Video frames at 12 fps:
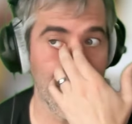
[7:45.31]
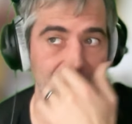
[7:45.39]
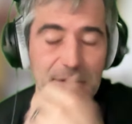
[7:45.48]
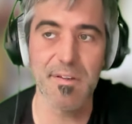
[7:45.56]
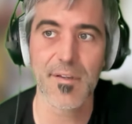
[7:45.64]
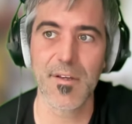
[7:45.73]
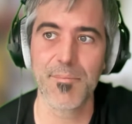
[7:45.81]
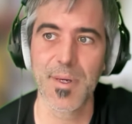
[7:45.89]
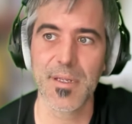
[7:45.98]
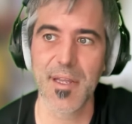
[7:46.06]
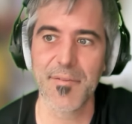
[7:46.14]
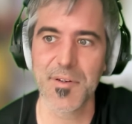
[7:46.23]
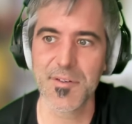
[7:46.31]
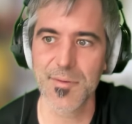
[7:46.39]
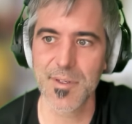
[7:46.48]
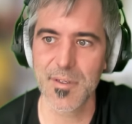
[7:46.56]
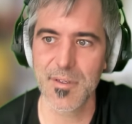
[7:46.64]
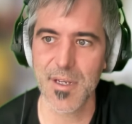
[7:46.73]
I guess like the big difference
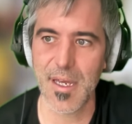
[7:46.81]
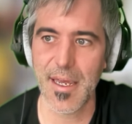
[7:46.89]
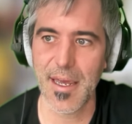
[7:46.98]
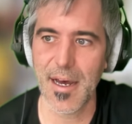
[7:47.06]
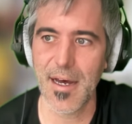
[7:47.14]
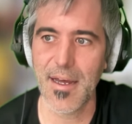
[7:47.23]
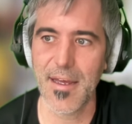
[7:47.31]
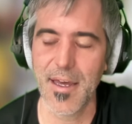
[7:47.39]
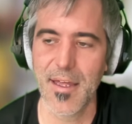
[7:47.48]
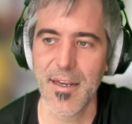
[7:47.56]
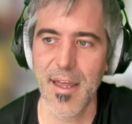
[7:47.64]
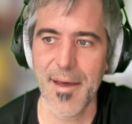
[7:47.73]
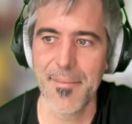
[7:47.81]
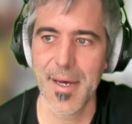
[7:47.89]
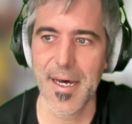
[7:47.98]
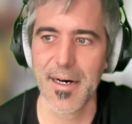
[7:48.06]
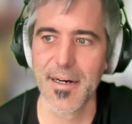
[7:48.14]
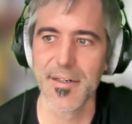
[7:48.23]
was AI and
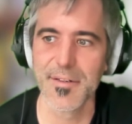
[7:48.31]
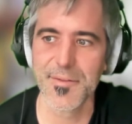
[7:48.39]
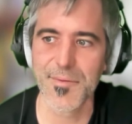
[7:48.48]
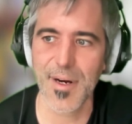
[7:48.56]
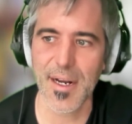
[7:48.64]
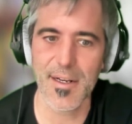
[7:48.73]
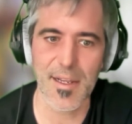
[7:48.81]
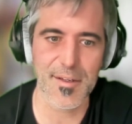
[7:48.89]
ML, right?